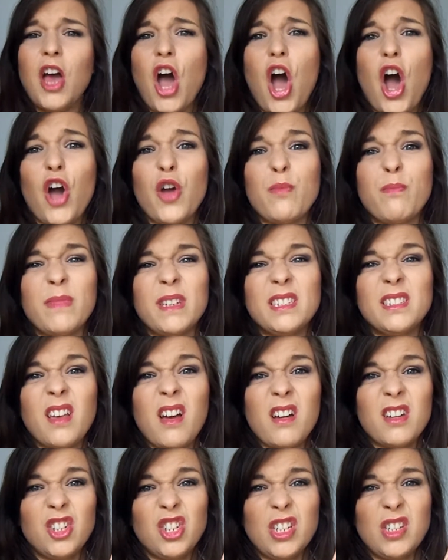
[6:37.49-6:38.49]
home
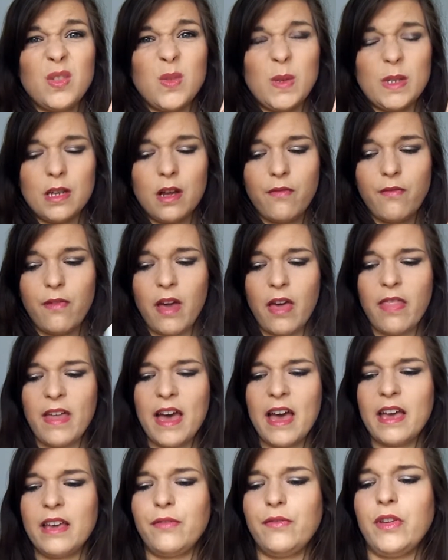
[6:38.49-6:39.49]
massages or stuff like
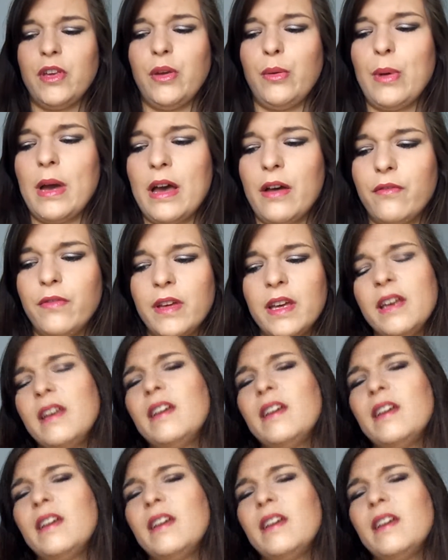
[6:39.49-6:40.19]
that, if you have,